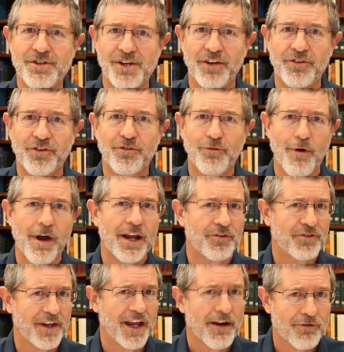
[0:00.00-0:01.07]
Jesus
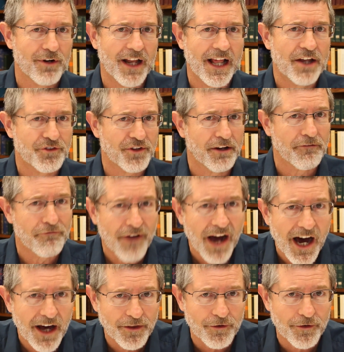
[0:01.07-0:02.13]
Christ the Everlasting
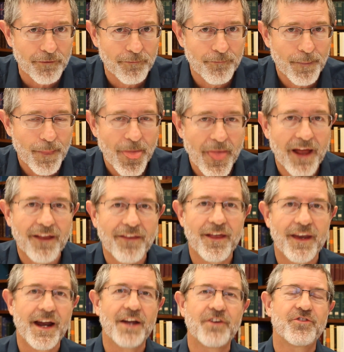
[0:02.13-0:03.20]
Father,
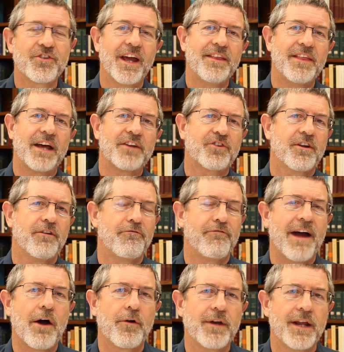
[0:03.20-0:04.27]
then I'd say that's
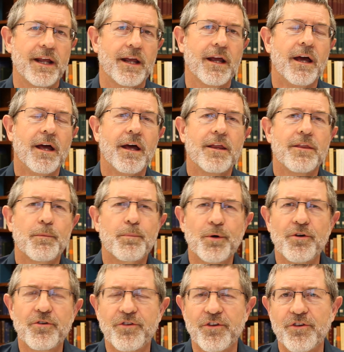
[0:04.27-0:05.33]
confounding the
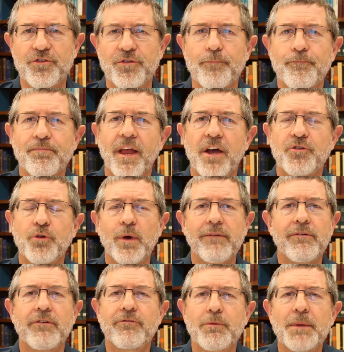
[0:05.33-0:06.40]
persons. So
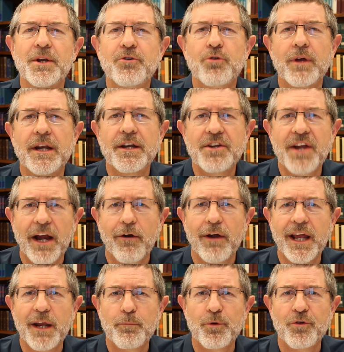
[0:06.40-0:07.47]
even from a
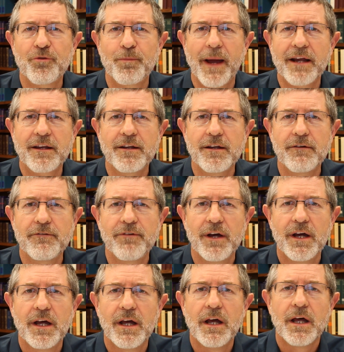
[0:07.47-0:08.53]
Trinitarian perspective,
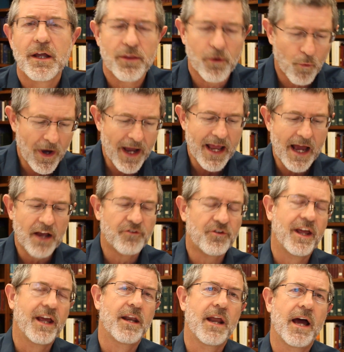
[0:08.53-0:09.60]
the way
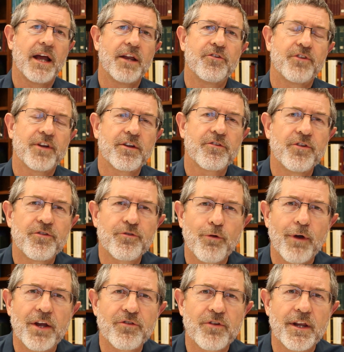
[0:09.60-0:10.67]
Isaiah nine six is
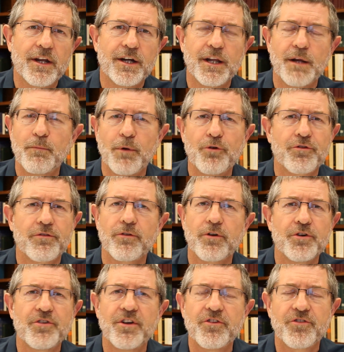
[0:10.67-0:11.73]
translated in most
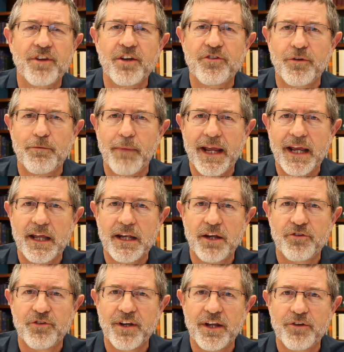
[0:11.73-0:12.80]
versions doesn't make any
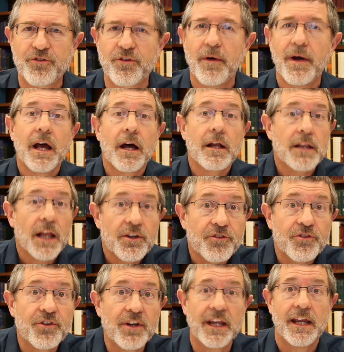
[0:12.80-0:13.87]
sense. Let's
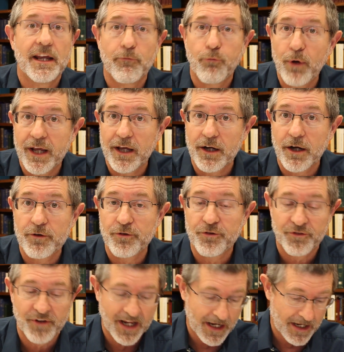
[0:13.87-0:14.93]
see if we can
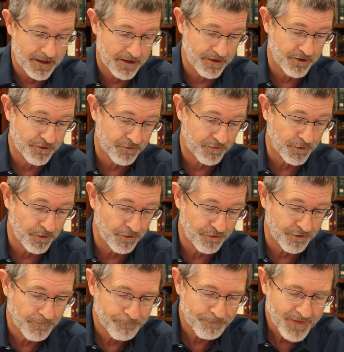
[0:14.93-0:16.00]
understand this
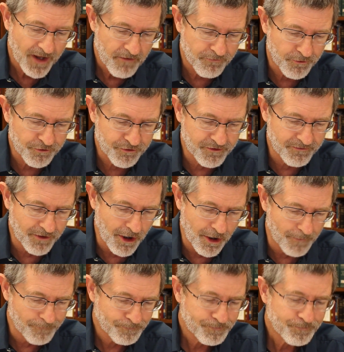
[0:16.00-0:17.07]
verse. First of
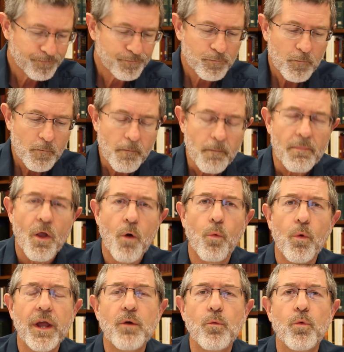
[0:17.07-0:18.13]
all,
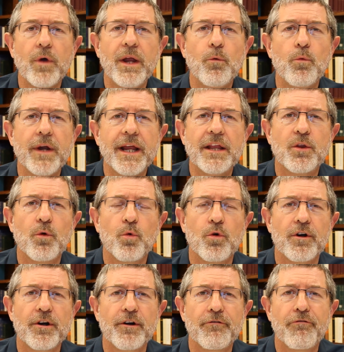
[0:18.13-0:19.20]
when we read the
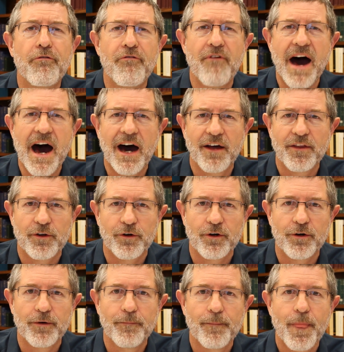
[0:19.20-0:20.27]
word
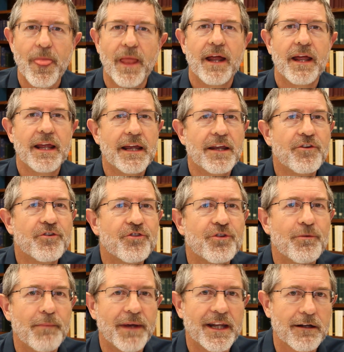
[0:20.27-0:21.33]
father in
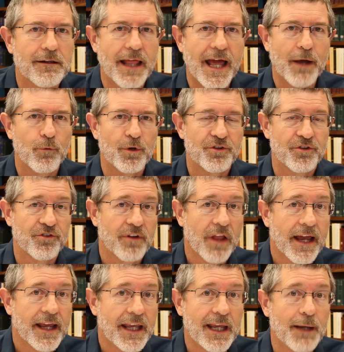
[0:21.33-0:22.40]
Semitic languages
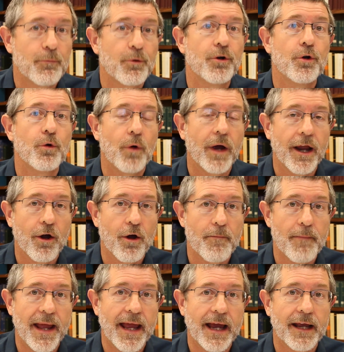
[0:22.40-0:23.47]
like Hebrew,
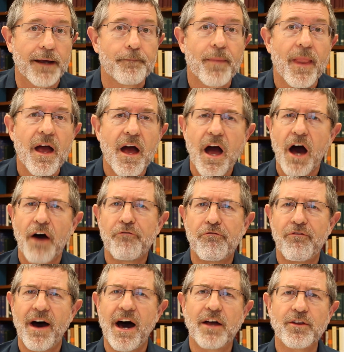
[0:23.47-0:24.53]
Aramaic, a
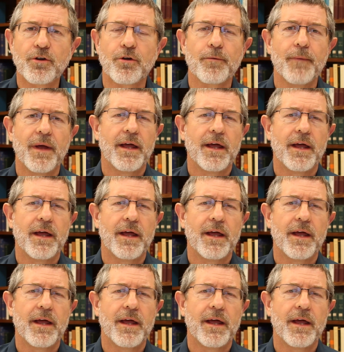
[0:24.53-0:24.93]
father,